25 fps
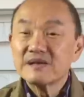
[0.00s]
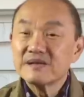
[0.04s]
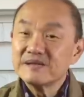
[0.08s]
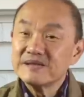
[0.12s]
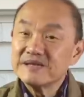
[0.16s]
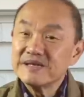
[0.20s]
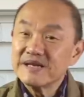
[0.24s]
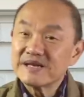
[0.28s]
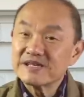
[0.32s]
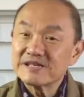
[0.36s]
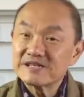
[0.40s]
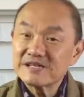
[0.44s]

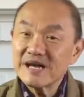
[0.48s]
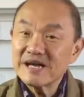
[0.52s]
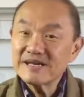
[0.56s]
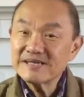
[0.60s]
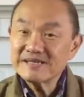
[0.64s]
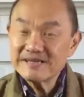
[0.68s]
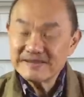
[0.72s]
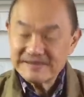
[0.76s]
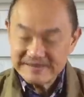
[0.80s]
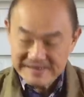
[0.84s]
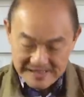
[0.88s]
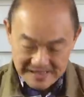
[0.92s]
The
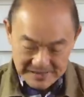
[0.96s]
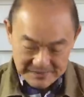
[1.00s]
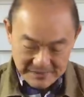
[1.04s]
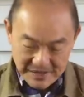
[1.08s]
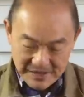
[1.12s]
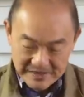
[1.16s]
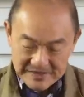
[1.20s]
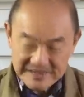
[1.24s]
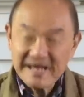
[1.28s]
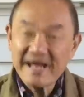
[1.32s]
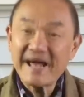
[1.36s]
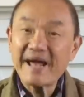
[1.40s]
exciting thing
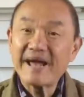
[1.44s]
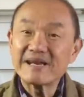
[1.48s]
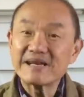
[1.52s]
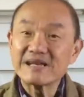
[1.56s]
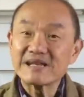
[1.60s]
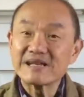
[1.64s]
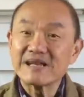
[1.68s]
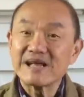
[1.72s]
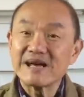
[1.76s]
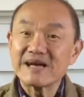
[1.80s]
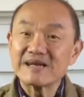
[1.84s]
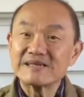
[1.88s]
about
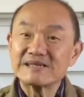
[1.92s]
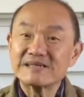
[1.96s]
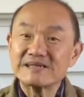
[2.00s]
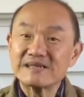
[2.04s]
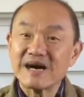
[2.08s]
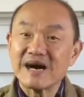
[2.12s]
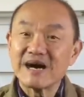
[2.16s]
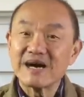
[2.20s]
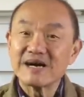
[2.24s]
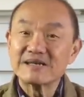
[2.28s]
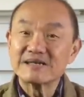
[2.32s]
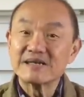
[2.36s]
aniline
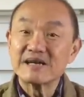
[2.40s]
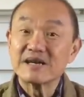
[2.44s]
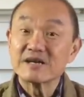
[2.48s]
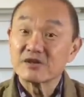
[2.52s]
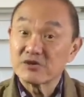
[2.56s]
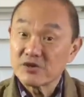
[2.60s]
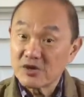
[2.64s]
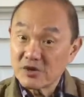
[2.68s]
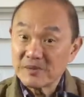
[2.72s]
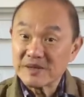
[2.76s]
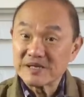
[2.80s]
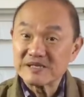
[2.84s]
dyed
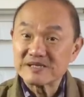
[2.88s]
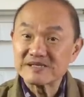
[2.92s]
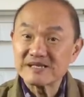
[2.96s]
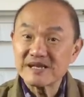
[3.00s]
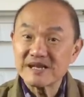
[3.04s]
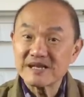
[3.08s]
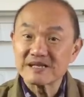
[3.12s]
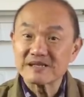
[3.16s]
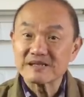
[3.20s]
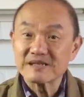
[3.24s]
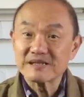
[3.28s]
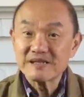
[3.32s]

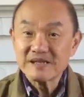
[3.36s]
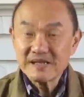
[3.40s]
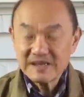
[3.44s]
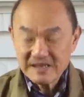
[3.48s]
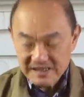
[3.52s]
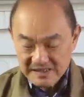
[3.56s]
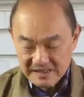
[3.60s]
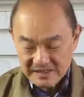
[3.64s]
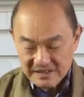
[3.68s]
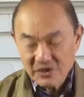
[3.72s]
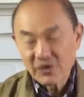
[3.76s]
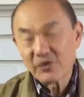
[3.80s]
Chromexcel,
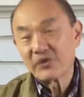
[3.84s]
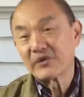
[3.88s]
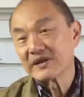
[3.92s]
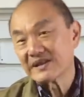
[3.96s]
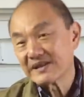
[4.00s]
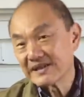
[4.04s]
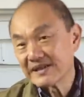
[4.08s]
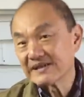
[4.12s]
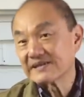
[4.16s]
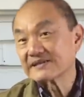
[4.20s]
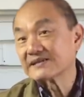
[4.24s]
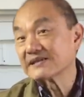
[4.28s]
or at
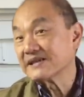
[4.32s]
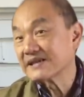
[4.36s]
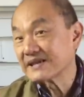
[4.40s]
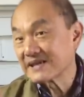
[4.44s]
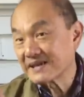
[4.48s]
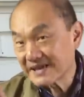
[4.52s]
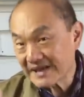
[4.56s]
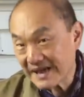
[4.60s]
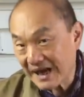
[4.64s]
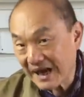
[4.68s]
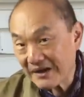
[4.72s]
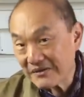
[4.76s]
least the
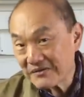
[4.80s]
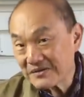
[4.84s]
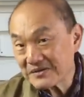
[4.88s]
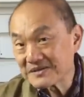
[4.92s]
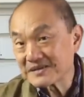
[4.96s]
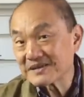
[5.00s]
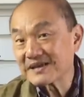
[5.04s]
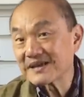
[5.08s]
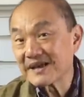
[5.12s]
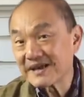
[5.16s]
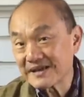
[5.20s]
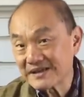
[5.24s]

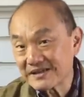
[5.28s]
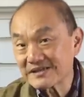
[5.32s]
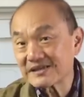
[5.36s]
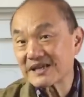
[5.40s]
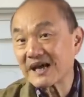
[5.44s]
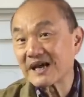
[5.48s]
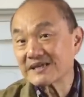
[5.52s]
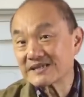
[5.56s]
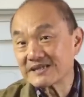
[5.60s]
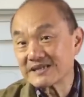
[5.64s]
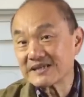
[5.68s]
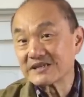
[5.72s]
current
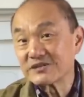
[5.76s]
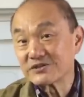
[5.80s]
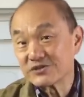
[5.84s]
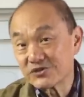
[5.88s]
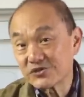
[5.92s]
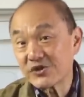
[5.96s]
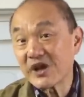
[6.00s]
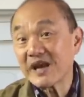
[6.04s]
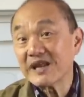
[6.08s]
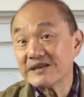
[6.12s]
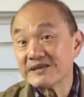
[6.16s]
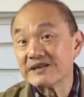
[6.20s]
exciting
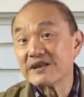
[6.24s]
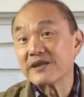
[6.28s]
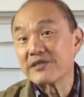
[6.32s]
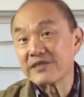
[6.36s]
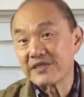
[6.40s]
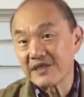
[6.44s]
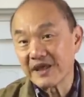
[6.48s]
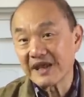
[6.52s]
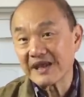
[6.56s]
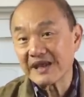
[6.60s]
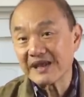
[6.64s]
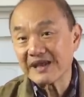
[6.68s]
trend
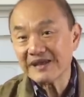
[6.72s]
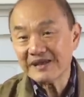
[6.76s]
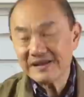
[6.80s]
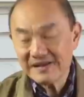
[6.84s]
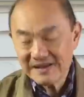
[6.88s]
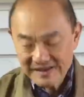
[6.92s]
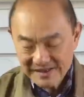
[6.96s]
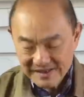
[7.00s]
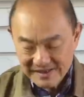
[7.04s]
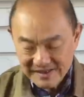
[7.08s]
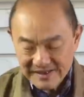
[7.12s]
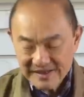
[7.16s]
thing,
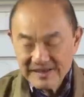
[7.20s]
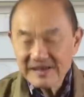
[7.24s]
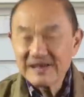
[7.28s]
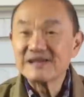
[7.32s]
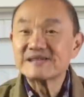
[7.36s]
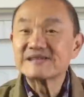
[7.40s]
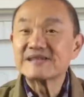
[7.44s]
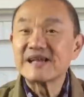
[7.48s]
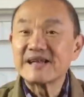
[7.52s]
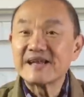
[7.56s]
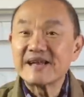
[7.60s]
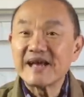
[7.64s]

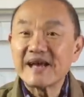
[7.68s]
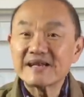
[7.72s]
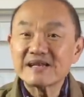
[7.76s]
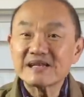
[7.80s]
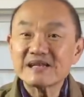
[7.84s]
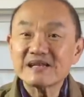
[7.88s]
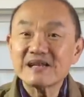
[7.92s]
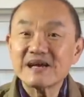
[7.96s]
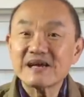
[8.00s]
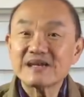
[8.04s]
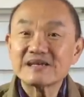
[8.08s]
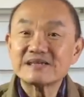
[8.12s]
is that
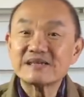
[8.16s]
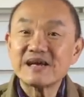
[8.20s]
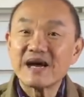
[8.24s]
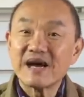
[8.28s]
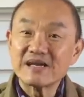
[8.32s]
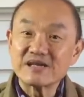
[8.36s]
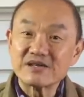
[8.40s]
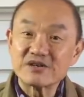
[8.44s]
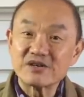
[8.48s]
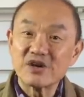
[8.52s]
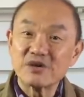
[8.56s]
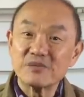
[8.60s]
aniline
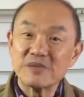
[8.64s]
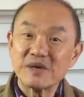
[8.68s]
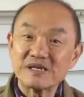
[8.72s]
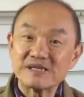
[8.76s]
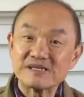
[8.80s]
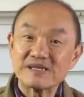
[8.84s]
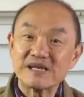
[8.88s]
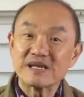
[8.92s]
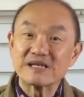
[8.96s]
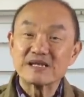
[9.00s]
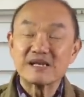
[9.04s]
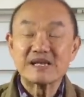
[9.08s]
dyed
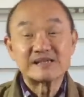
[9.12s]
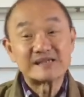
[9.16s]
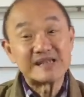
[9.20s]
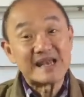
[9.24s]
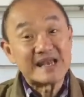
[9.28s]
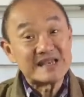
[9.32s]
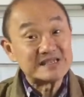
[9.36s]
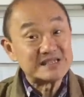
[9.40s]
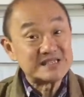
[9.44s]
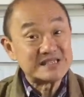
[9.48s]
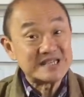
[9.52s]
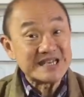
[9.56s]
Chromexcel is
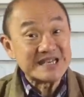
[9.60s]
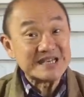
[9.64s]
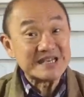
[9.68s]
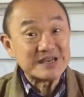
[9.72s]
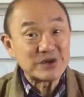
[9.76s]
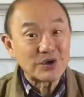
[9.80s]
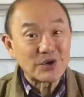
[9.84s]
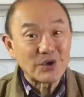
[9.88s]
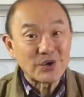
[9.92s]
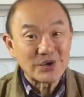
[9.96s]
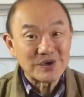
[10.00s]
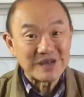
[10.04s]
a
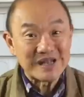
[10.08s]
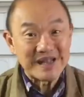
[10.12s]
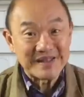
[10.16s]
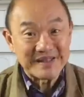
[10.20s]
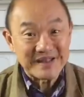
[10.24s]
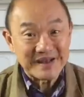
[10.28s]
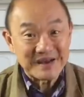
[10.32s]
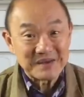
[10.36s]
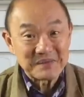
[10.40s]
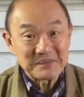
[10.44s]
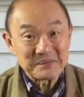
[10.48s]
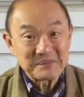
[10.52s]
T-core
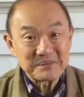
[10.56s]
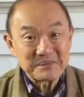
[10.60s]
leather.